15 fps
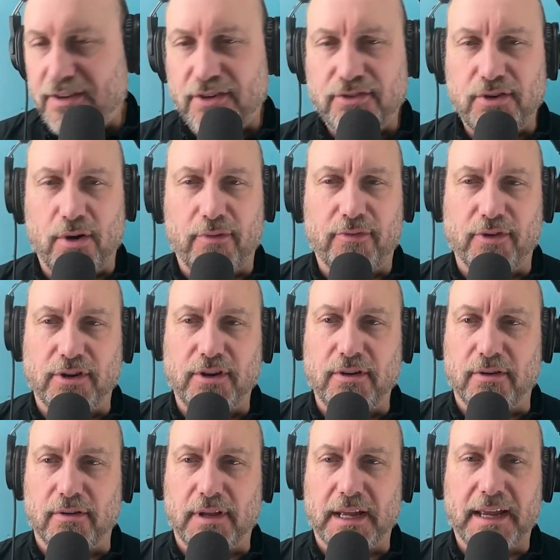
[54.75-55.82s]
it show up for
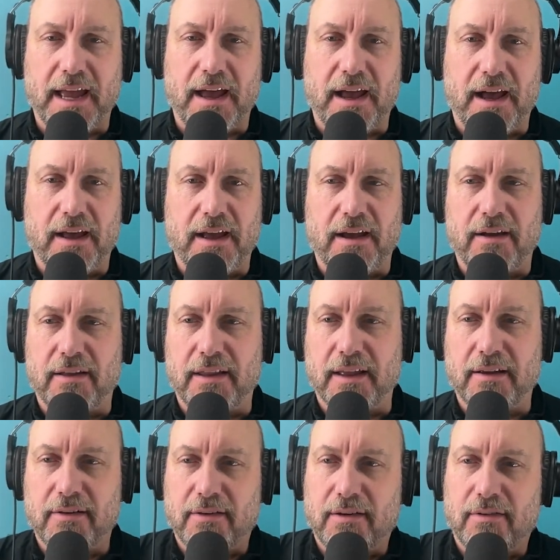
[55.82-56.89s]
you? How
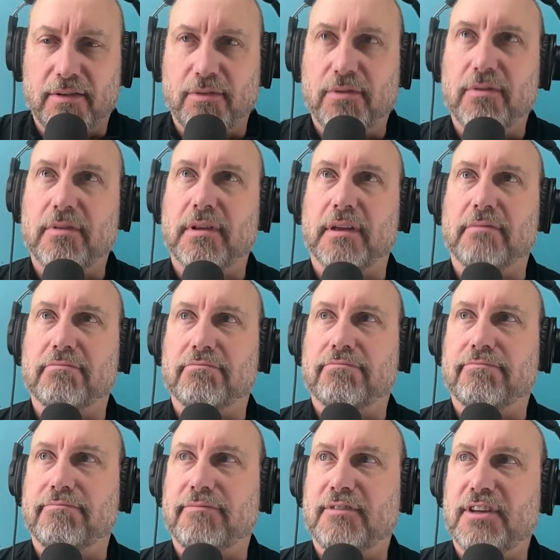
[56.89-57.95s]

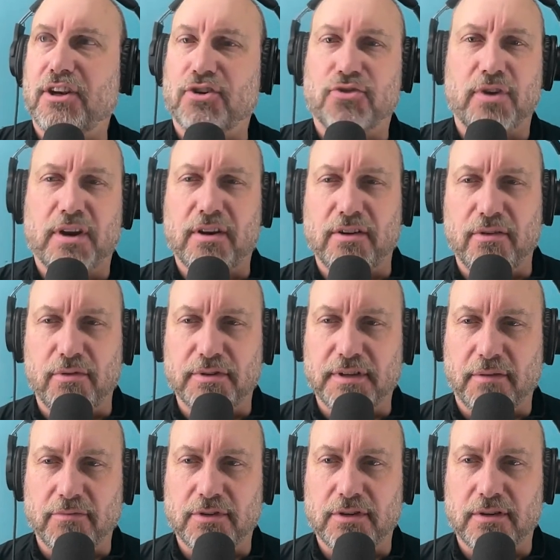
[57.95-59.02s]
did it trigger you with
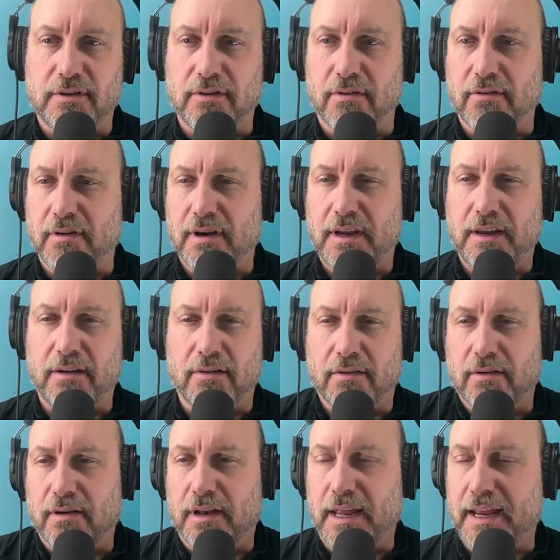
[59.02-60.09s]
some story,
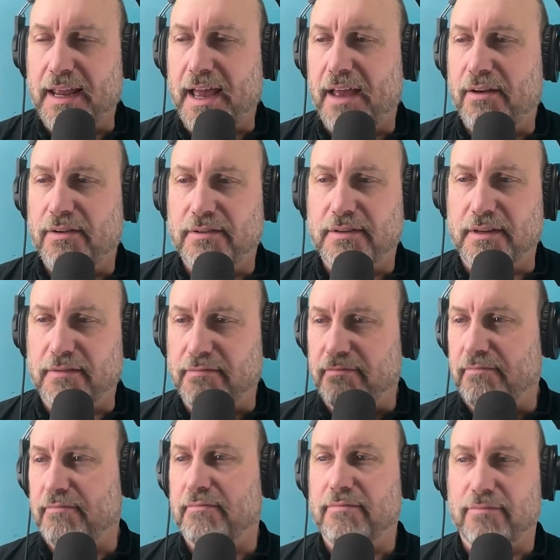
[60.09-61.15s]
or how do
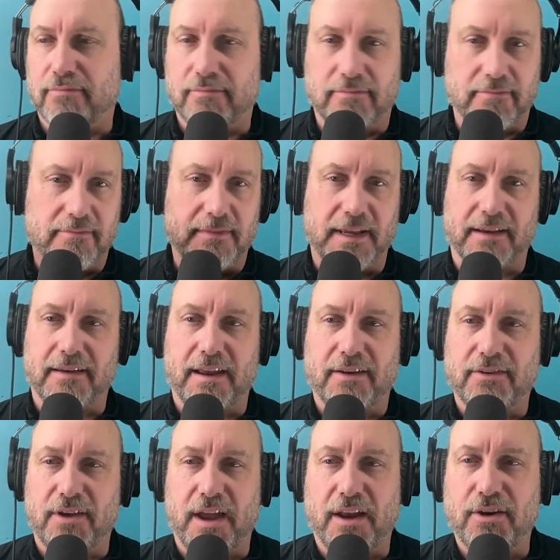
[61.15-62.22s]

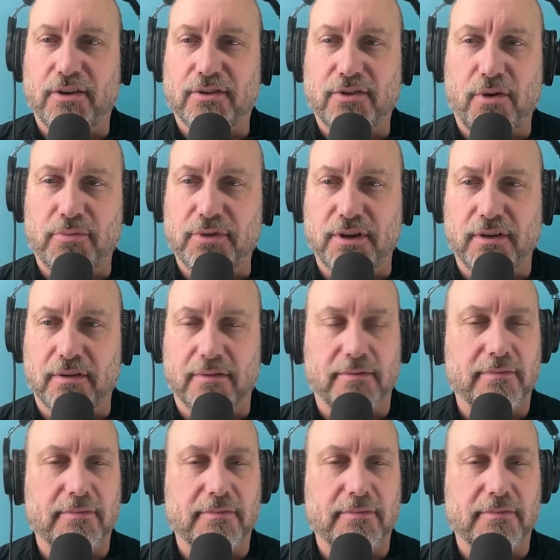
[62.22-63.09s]
you show up to you?